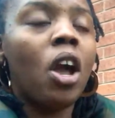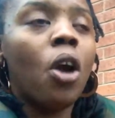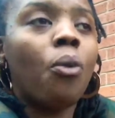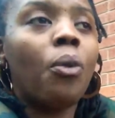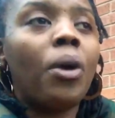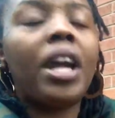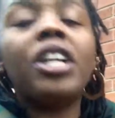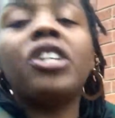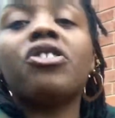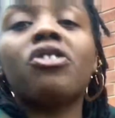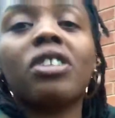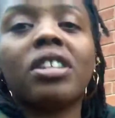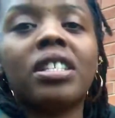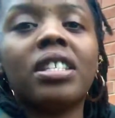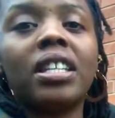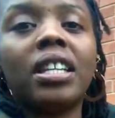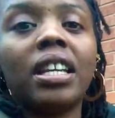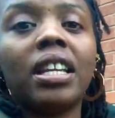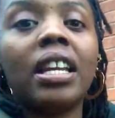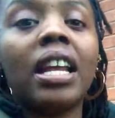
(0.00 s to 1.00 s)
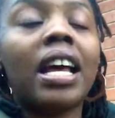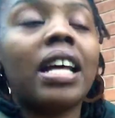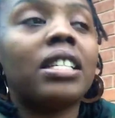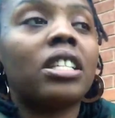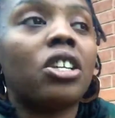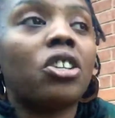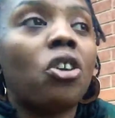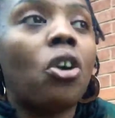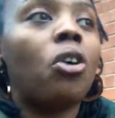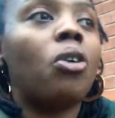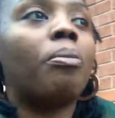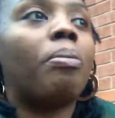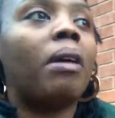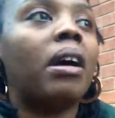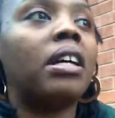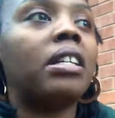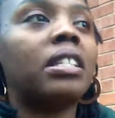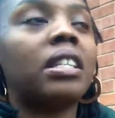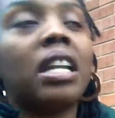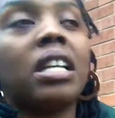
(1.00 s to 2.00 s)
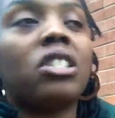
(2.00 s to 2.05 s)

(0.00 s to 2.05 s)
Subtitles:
were interested in as a young person,